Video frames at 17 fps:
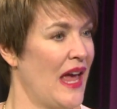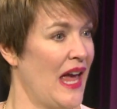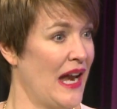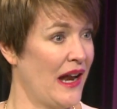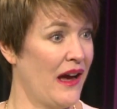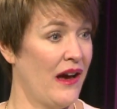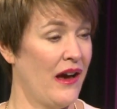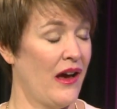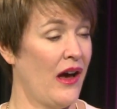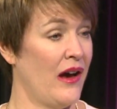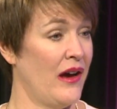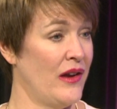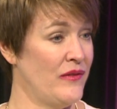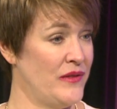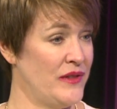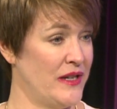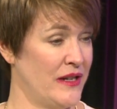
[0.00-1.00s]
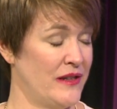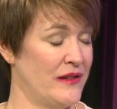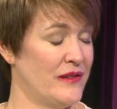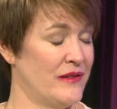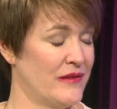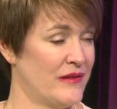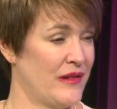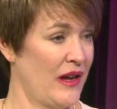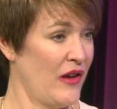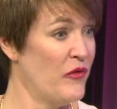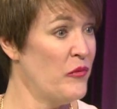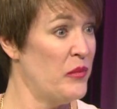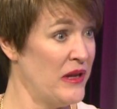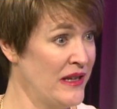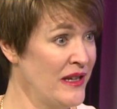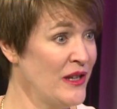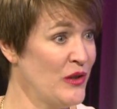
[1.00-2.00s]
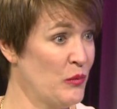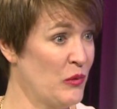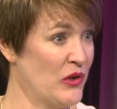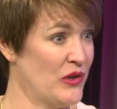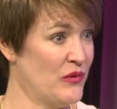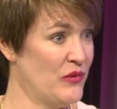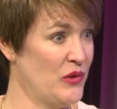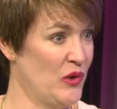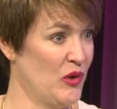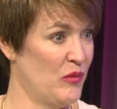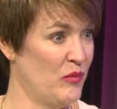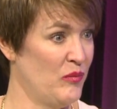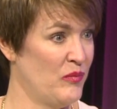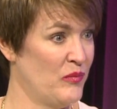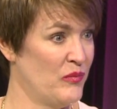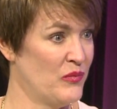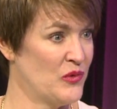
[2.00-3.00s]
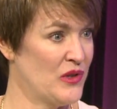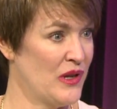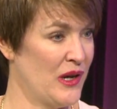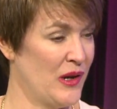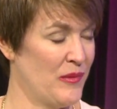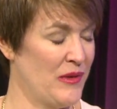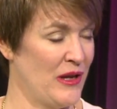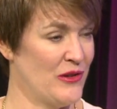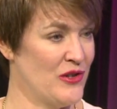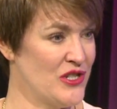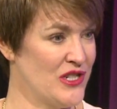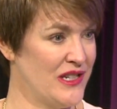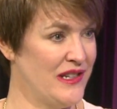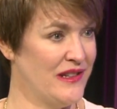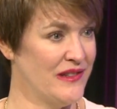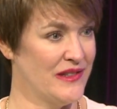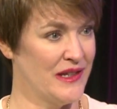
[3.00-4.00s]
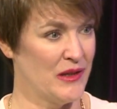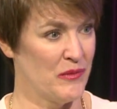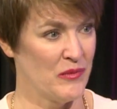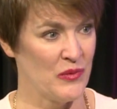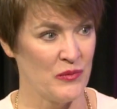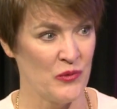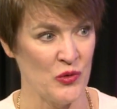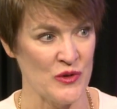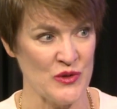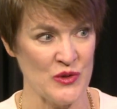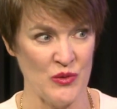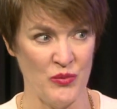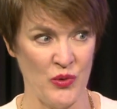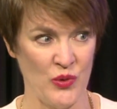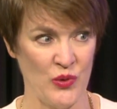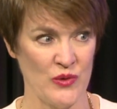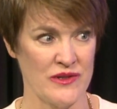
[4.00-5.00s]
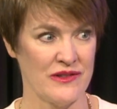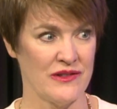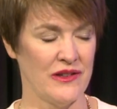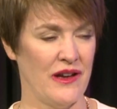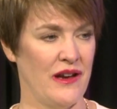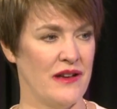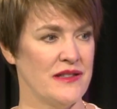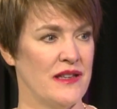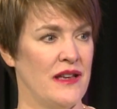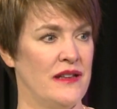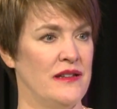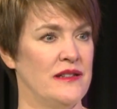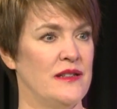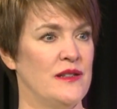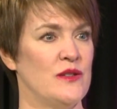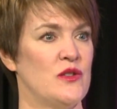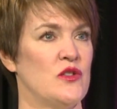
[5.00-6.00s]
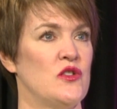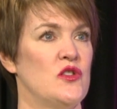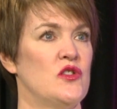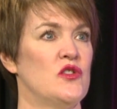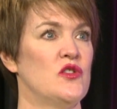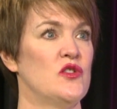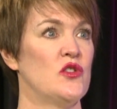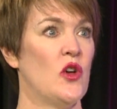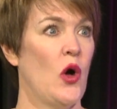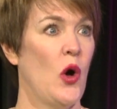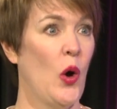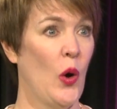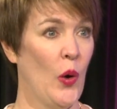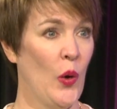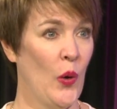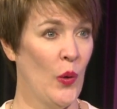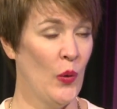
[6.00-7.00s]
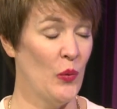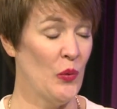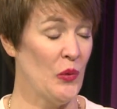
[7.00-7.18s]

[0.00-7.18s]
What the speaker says: And I've been in one of your energy healing crystal bowls class, and it is so